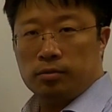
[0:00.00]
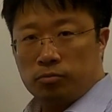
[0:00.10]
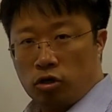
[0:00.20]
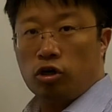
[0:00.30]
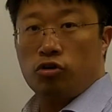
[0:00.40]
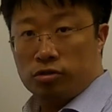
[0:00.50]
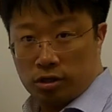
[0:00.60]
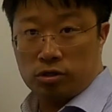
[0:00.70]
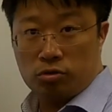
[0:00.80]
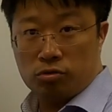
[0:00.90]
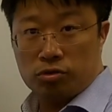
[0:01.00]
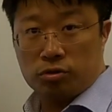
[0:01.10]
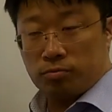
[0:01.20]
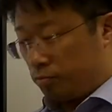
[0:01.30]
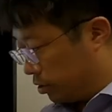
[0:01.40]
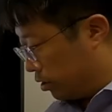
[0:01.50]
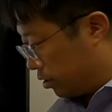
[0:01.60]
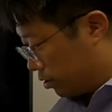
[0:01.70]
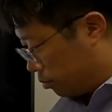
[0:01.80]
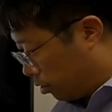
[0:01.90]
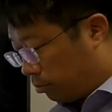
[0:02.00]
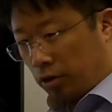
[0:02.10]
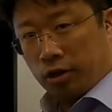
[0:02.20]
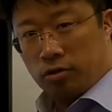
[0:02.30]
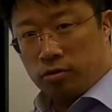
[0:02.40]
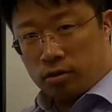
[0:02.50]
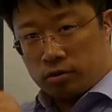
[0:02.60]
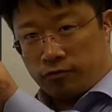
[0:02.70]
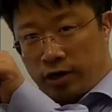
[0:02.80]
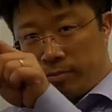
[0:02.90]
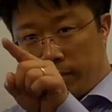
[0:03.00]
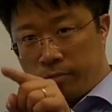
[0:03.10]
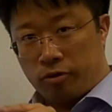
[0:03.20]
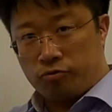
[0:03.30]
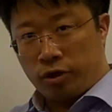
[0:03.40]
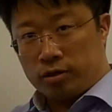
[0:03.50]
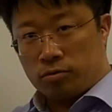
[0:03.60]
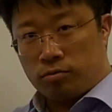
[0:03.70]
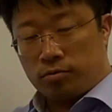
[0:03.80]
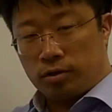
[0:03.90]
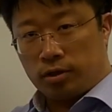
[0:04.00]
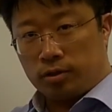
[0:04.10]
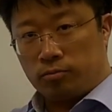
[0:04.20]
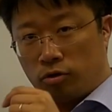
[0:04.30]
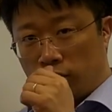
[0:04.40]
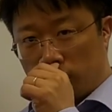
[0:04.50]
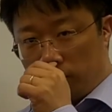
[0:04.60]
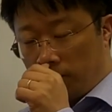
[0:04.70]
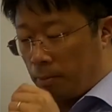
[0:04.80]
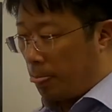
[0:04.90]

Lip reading: molecules in solution. But this is a small molecule. It's a 5-member ring molecule.